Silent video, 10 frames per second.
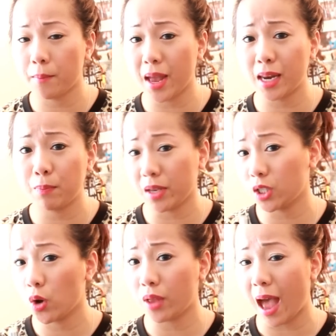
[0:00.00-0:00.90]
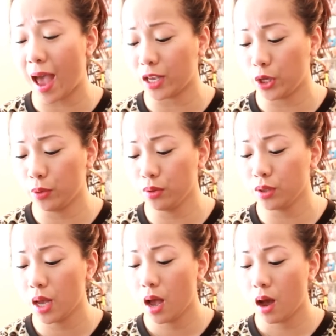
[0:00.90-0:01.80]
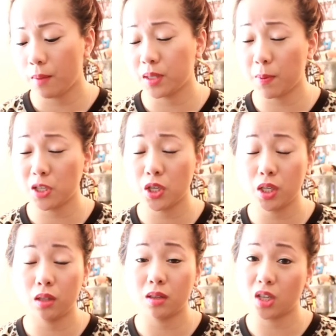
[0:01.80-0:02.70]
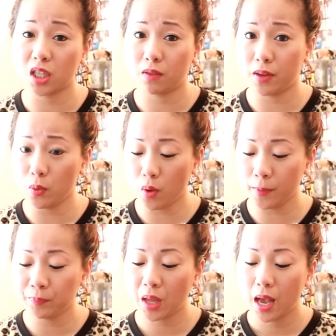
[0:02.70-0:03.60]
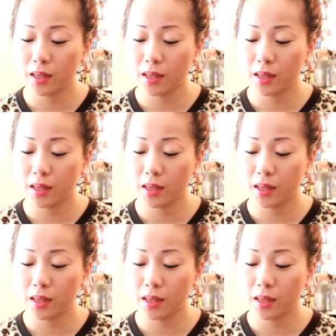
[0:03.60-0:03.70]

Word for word: any base coat that I use, especially the Cheshvi one.